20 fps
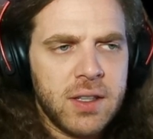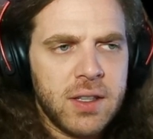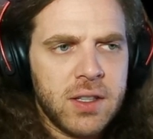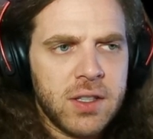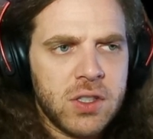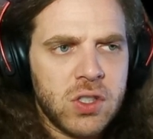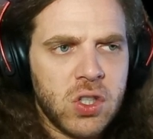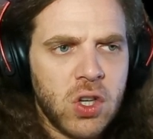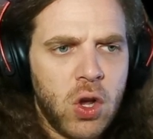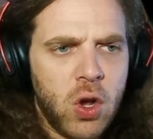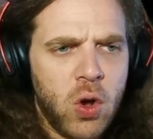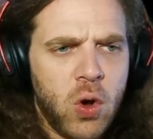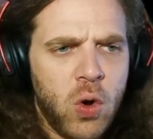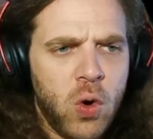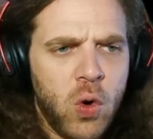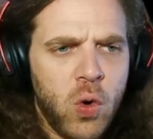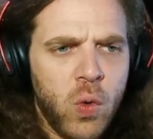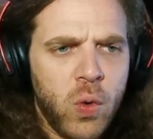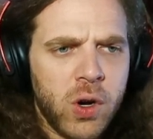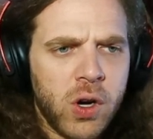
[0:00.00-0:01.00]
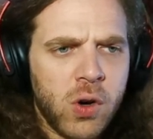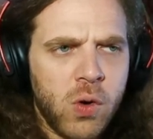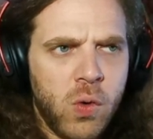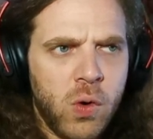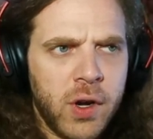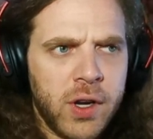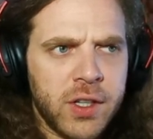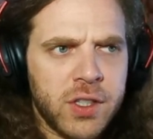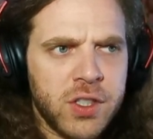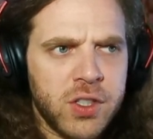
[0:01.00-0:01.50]
So we're
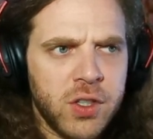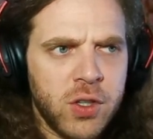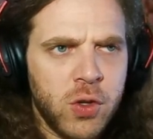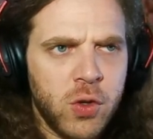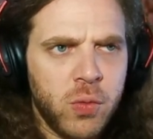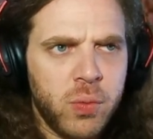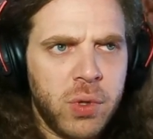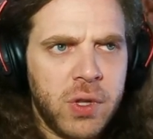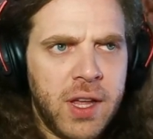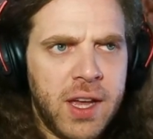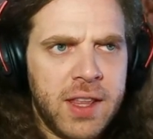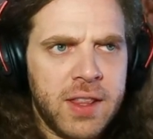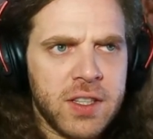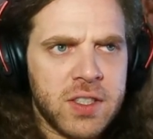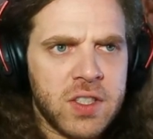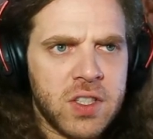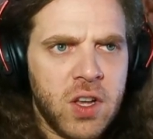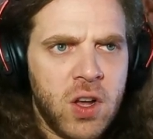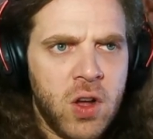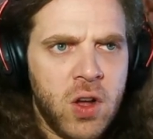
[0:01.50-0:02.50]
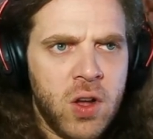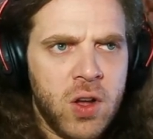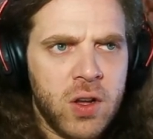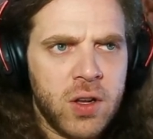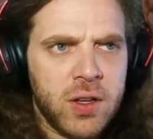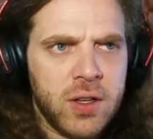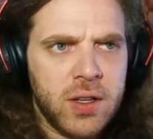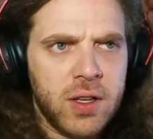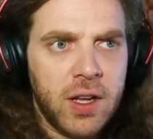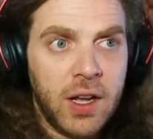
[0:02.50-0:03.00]
going to play the
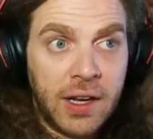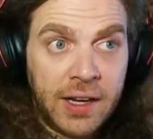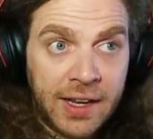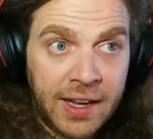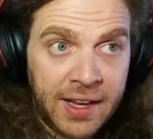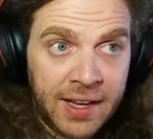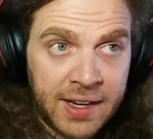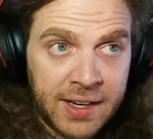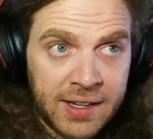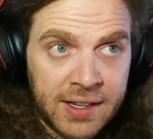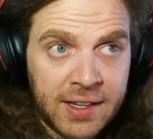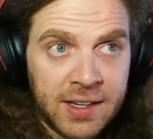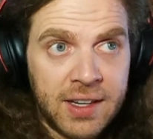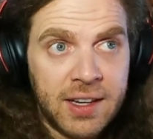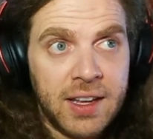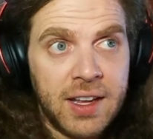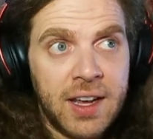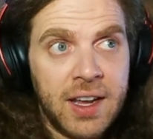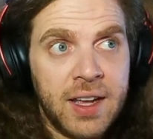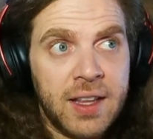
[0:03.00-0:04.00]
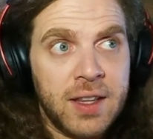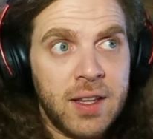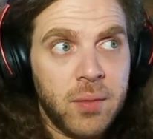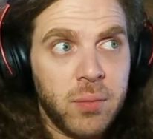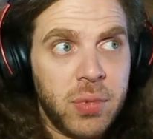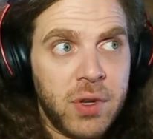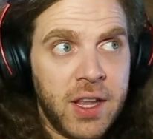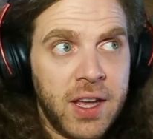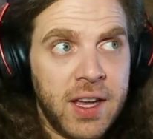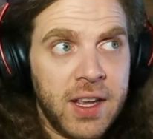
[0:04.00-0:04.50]
song again, and then
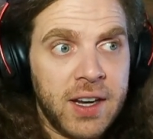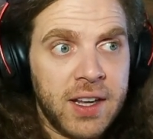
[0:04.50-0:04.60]
play it